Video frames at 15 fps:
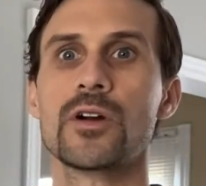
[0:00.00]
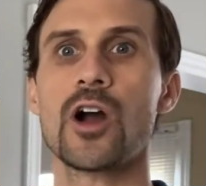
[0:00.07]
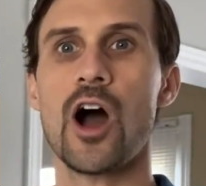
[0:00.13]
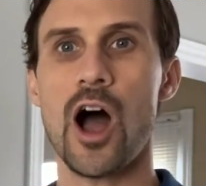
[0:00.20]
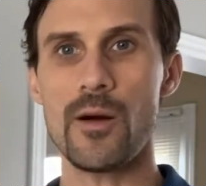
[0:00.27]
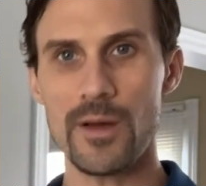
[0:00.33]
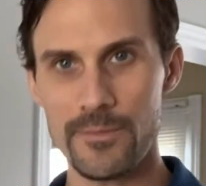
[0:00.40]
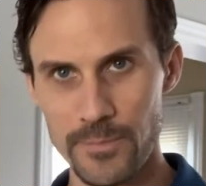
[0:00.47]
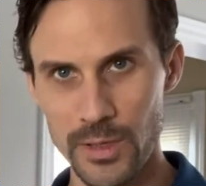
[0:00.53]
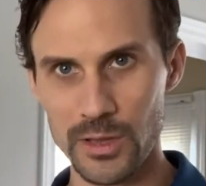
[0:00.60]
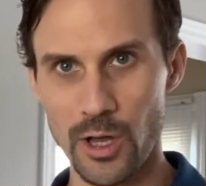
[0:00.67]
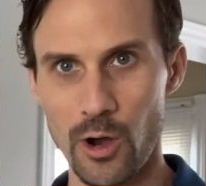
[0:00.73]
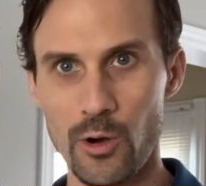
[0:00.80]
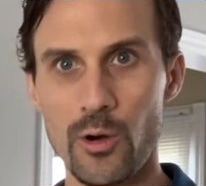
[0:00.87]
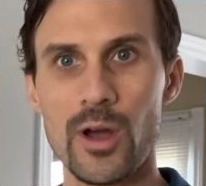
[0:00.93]
Comment
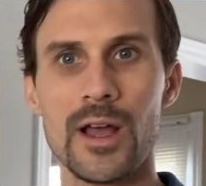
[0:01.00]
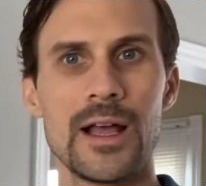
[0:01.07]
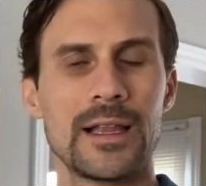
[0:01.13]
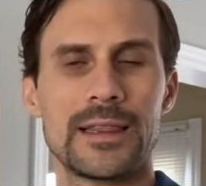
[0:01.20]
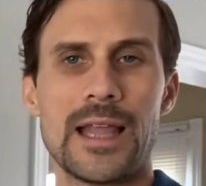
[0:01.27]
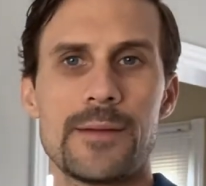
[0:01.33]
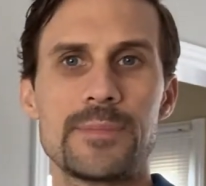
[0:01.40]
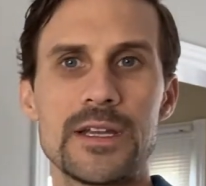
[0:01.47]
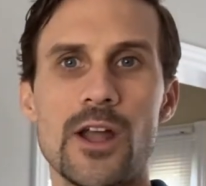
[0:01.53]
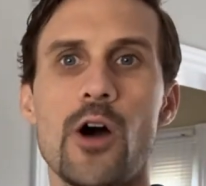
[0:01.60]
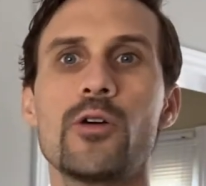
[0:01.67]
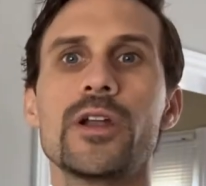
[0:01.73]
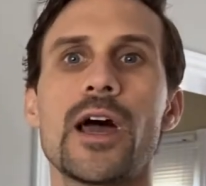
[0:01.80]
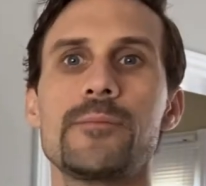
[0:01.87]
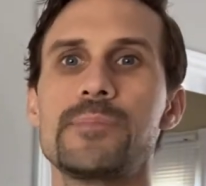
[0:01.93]
below, let me
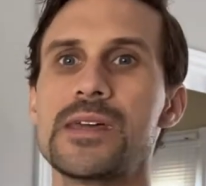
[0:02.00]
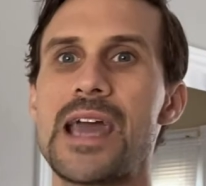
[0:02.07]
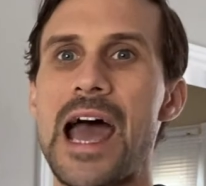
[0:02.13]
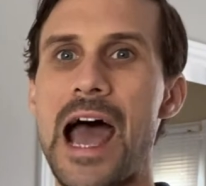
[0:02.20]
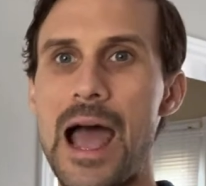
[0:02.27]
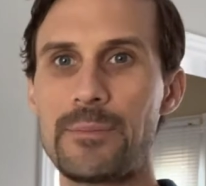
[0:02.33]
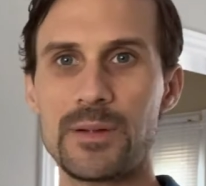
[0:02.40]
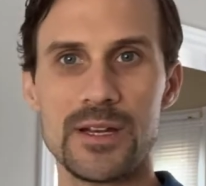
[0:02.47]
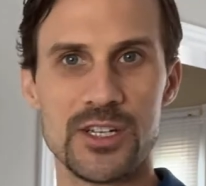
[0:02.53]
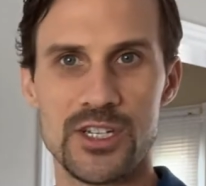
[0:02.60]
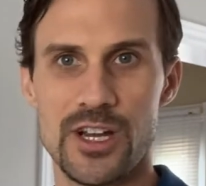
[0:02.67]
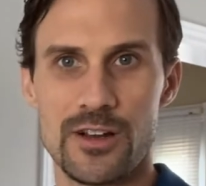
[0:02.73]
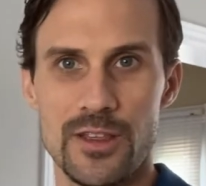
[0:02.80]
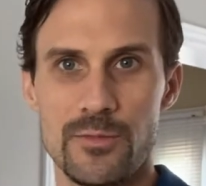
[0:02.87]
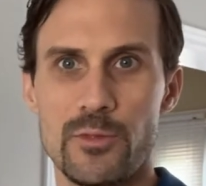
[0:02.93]
know, and I'd be happy to
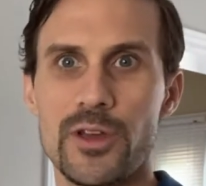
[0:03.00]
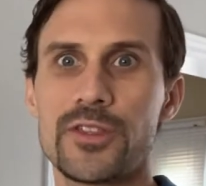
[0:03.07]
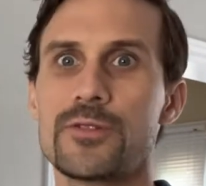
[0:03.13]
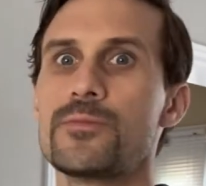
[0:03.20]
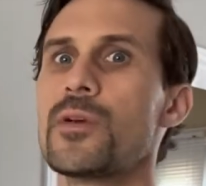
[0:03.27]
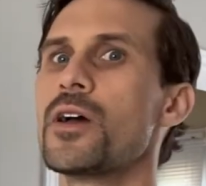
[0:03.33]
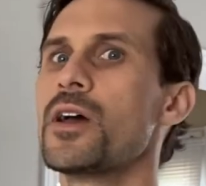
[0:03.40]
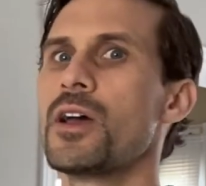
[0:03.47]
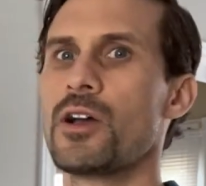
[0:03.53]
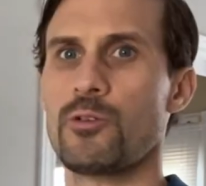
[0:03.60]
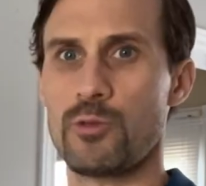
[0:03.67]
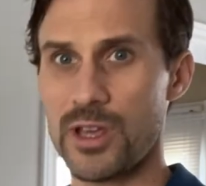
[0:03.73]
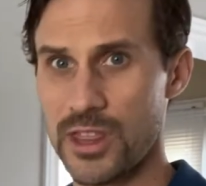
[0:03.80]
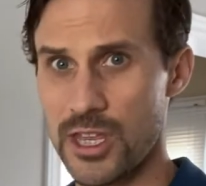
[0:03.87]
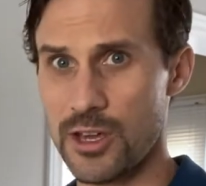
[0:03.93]
share them
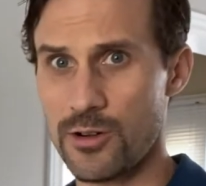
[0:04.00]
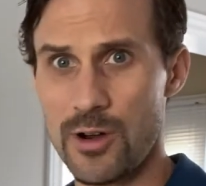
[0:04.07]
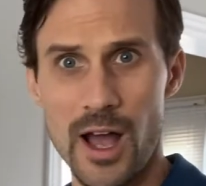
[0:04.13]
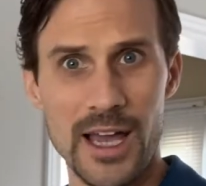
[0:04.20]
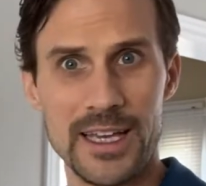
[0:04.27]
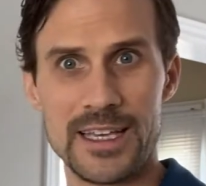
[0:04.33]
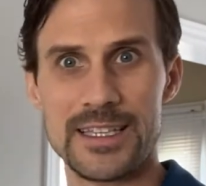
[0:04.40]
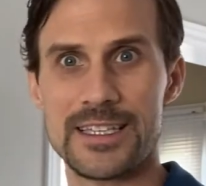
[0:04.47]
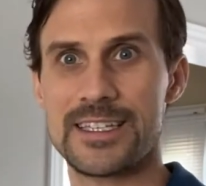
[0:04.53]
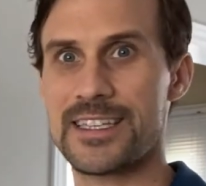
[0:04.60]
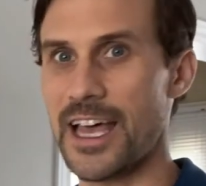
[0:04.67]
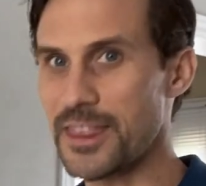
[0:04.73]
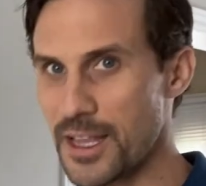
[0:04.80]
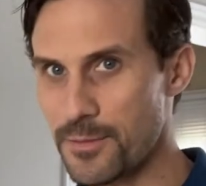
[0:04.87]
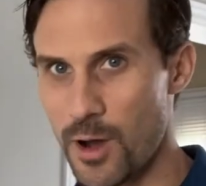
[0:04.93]
with you. I can
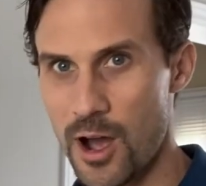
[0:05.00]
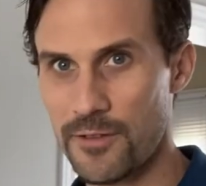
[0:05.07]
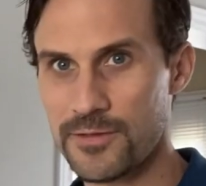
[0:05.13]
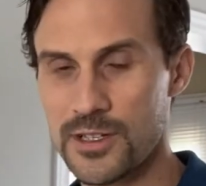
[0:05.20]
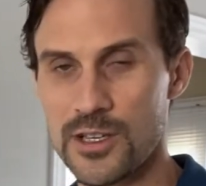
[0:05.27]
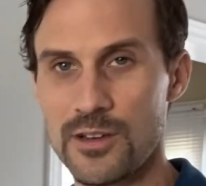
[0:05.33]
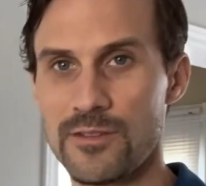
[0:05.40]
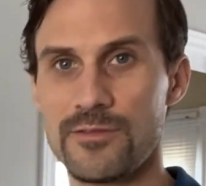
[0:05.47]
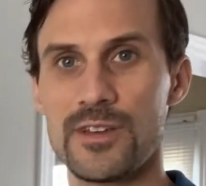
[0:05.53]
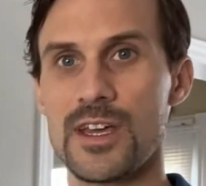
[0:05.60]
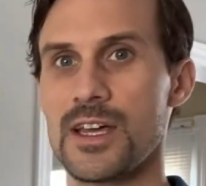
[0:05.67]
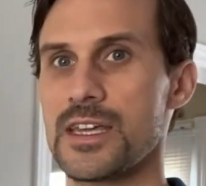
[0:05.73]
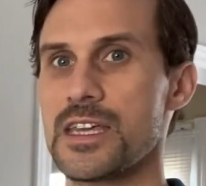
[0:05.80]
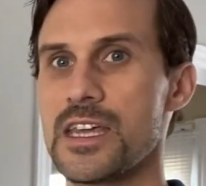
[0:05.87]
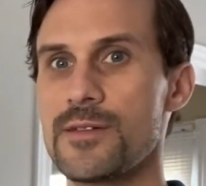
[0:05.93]
send them off to you
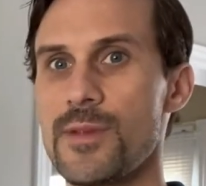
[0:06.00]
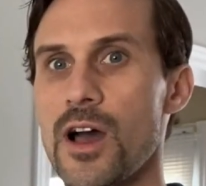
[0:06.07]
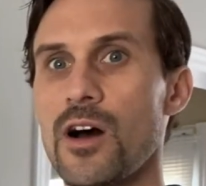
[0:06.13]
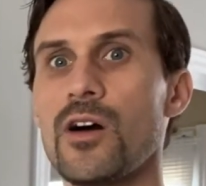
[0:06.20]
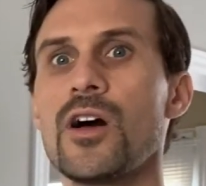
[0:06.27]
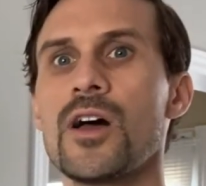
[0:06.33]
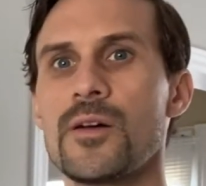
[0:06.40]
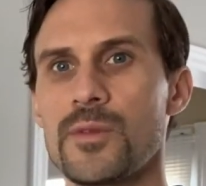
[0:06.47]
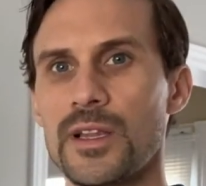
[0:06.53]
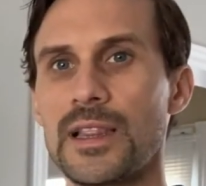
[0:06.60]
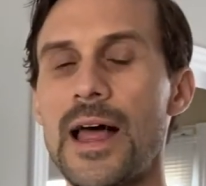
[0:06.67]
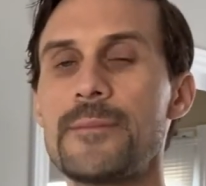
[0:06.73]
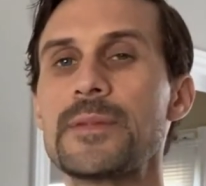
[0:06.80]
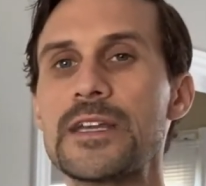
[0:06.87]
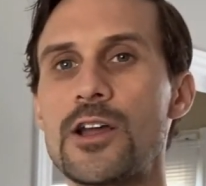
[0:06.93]
via email, but
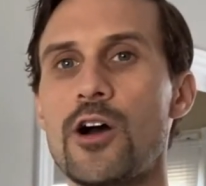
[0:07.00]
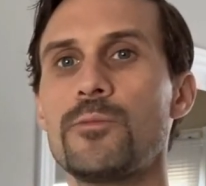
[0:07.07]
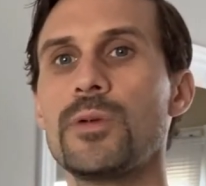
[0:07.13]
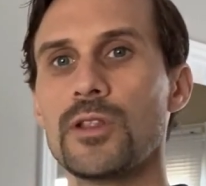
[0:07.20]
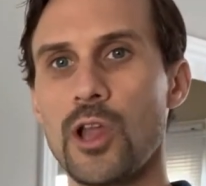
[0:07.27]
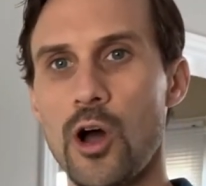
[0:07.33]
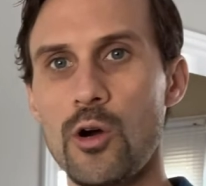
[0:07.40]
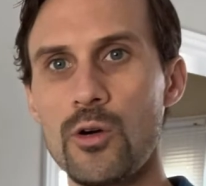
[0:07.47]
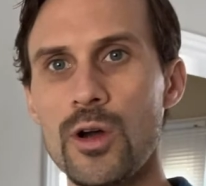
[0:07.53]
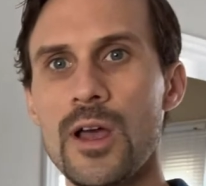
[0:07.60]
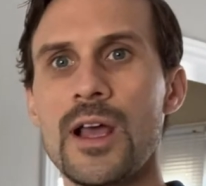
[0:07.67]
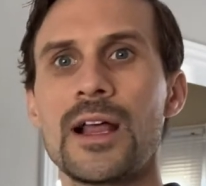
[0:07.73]
let me know below